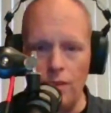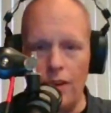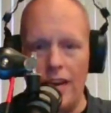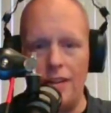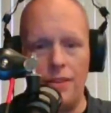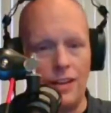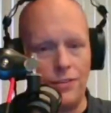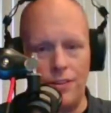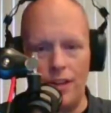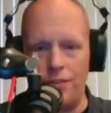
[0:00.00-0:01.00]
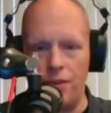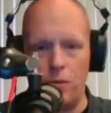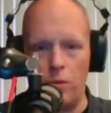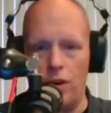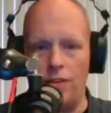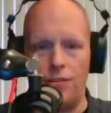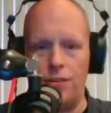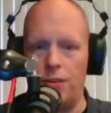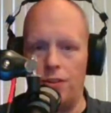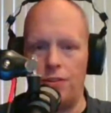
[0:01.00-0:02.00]
Okay, that's number one. It's
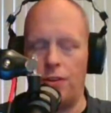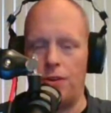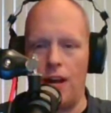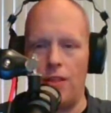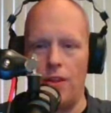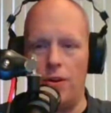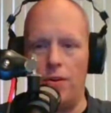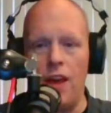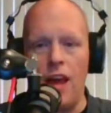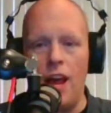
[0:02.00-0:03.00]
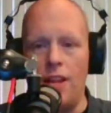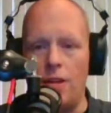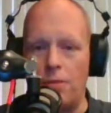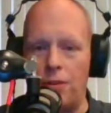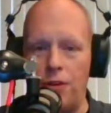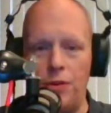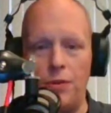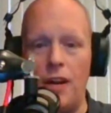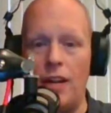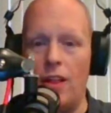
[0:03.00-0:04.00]
still a zero down loan. Number
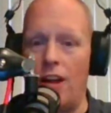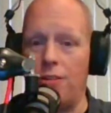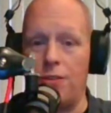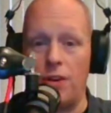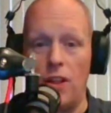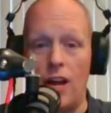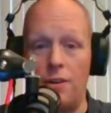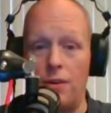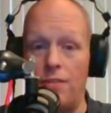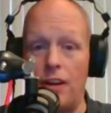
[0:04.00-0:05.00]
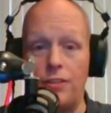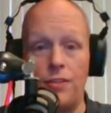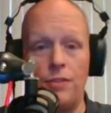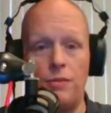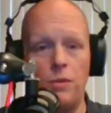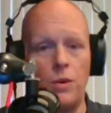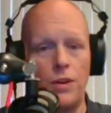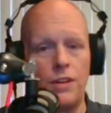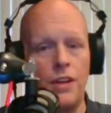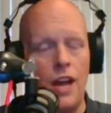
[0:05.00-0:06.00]
two, it allows for a lot of renovation
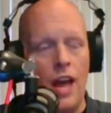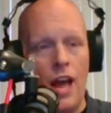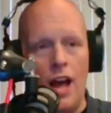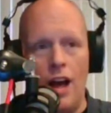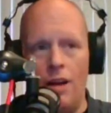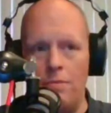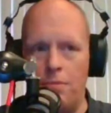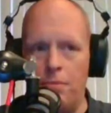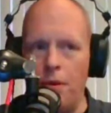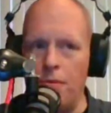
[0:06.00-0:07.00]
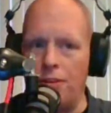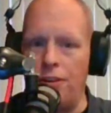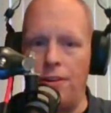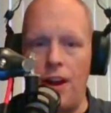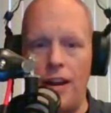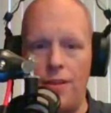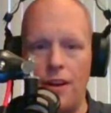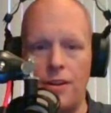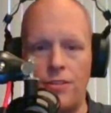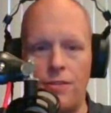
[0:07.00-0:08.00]
work, pretty much
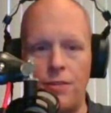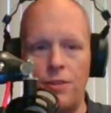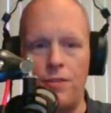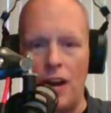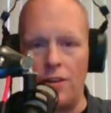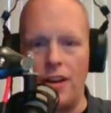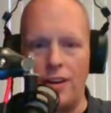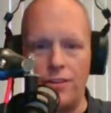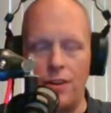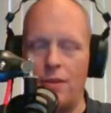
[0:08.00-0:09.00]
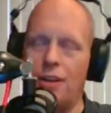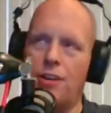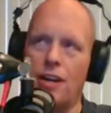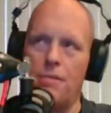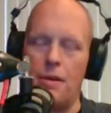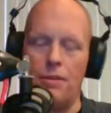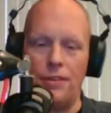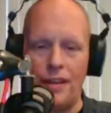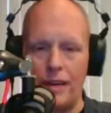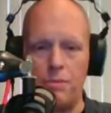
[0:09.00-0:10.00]
anything except for foundation. I mean, you're not going to be able
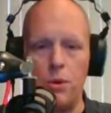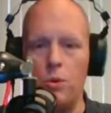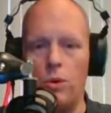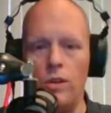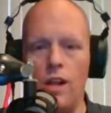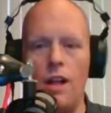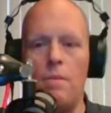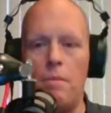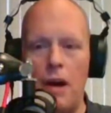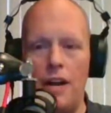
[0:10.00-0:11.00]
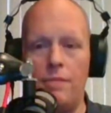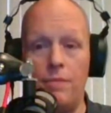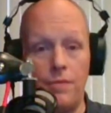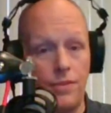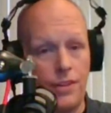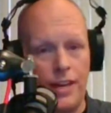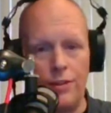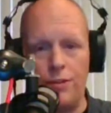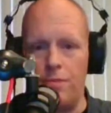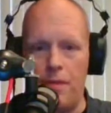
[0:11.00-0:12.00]
to dig a pool, but
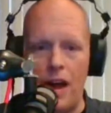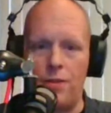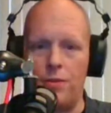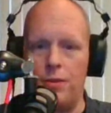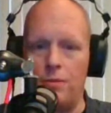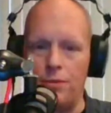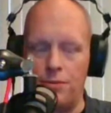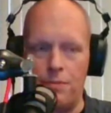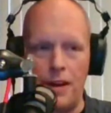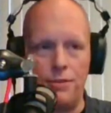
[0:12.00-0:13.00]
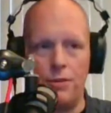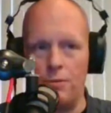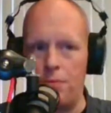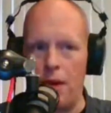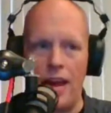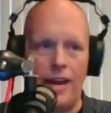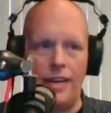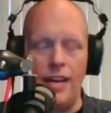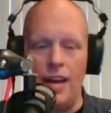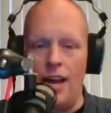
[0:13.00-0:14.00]
kitchen, bathrooms, bedrooms,
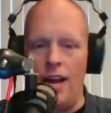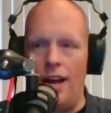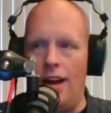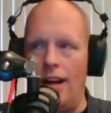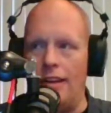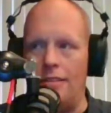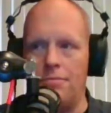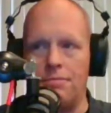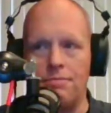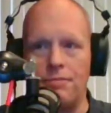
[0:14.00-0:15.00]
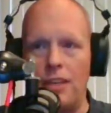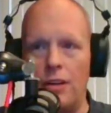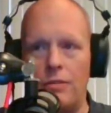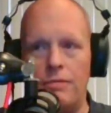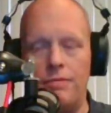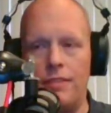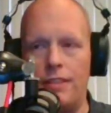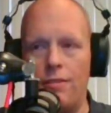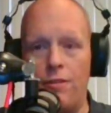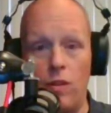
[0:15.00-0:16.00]
paint, you know,
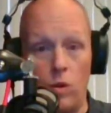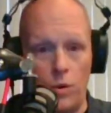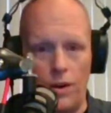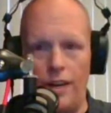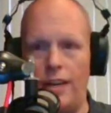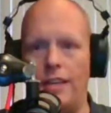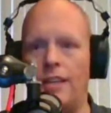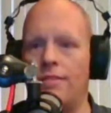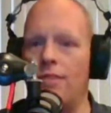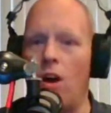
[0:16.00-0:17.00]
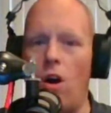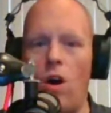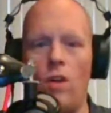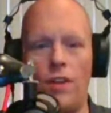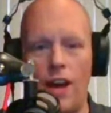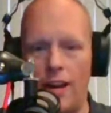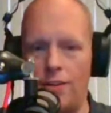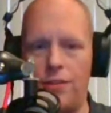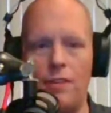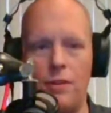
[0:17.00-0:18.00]
flooring, all the kind of
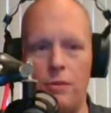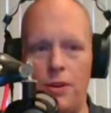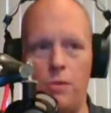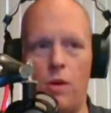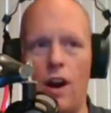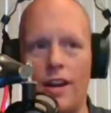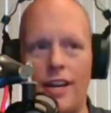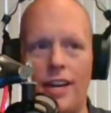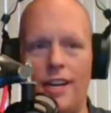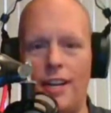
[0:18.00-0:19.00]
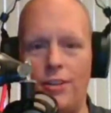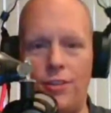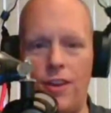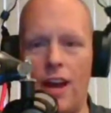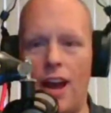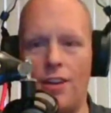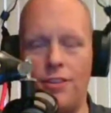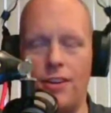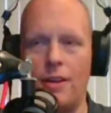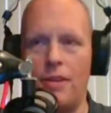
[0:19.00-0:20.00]
stuff that when you walk in and you see a
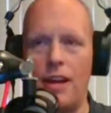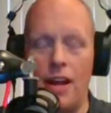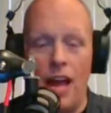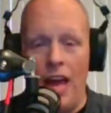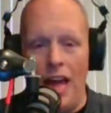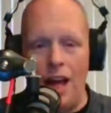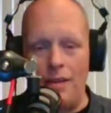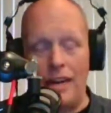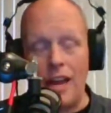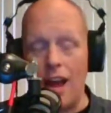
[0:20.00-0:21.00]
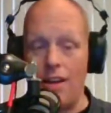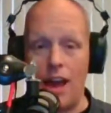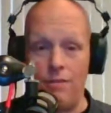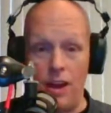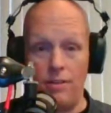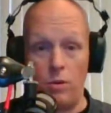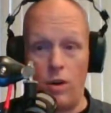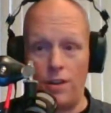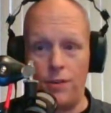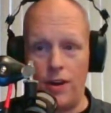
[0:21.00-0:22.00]
house, you're like, I mean, have you ever
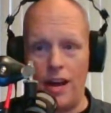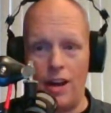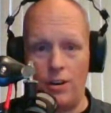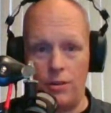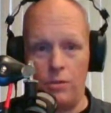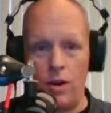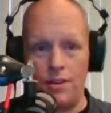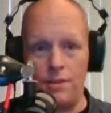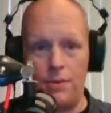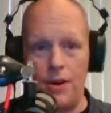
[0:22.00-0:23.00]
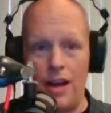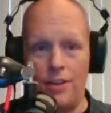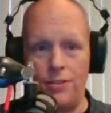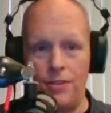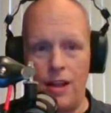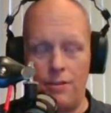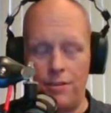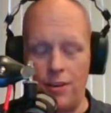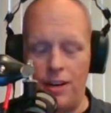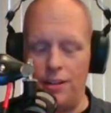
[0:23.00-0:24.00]
walked to a house or walked up to a house and out
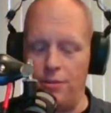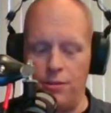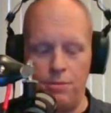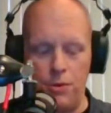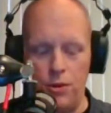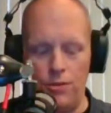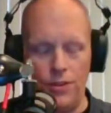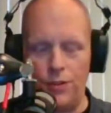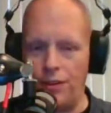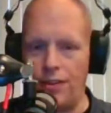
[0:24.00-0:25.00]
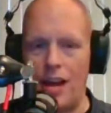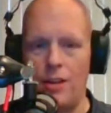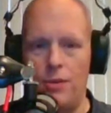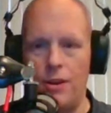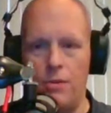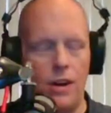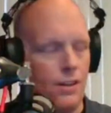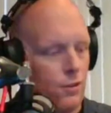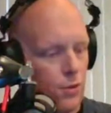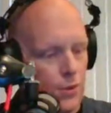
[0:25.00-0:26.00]
front, it's just beautiful. It's exactly what you
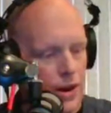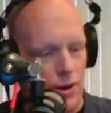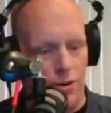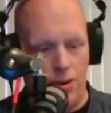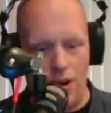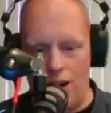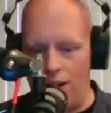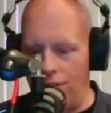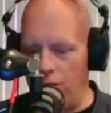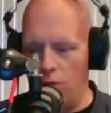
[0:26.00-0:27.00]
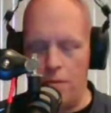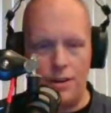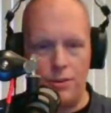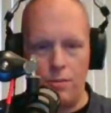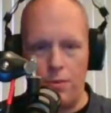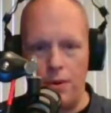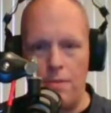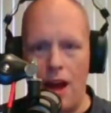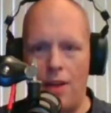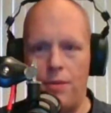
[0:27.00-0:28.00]
want. It's a 3-car garage, 4-bedroom,
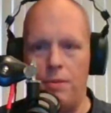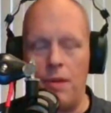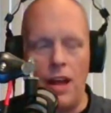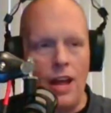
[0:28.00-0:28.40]
3-bathroom,